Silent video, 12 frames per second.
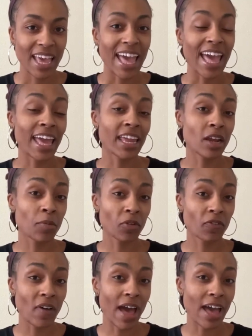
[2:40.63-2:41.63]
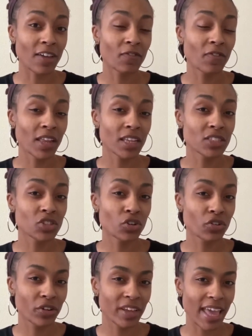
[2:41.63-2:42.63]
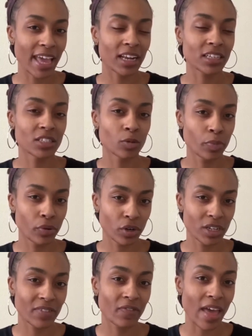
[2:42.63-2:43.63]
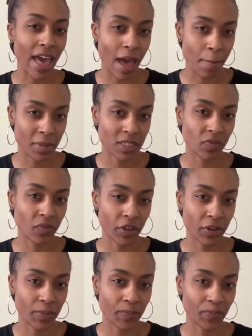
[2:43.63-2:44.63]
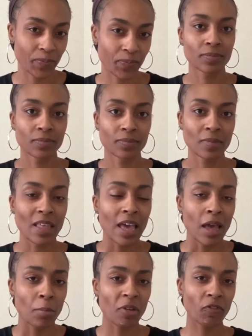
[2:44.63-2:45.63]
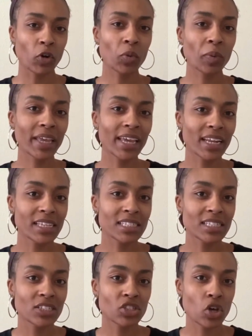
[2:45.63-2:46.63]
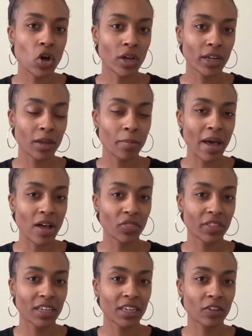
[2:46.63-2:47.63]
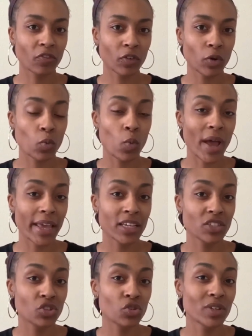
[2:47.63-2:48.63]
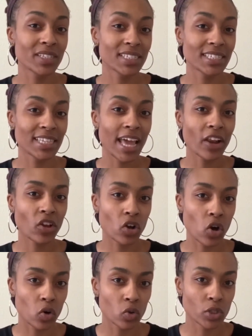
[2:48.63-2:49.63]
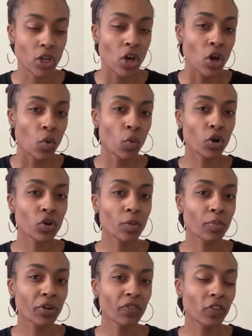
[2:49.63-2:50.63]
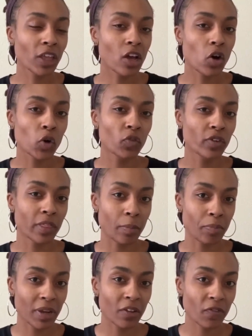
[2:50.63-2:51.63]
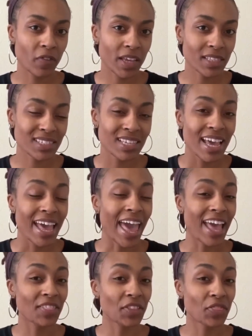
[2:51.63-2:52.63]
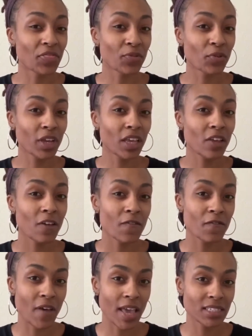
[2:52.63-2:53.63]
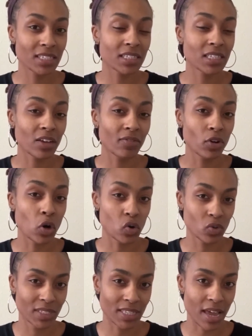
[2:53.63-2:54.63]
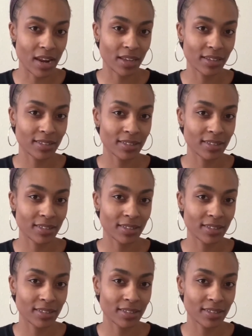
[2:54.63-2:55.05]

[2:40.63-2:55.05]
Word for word: And number five, failing to create a supportive atmosphere. Before we get into talking about the different ways you can set goals, we're going to briefly go over the benefits and the three phases of goal settings.